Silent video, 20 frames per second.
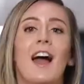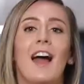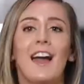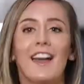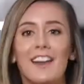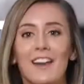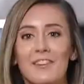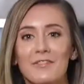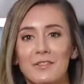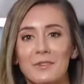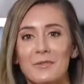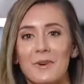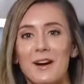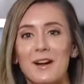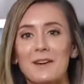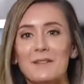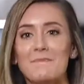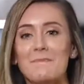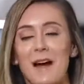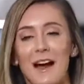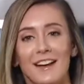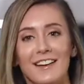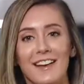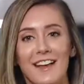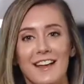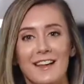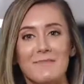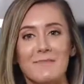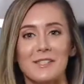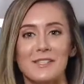Hey everyone, my
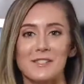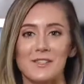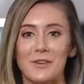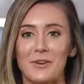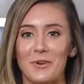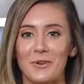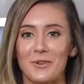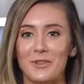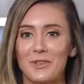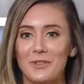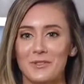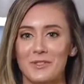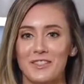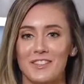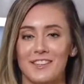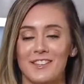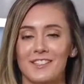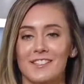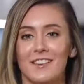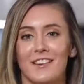name is Nicole Eustace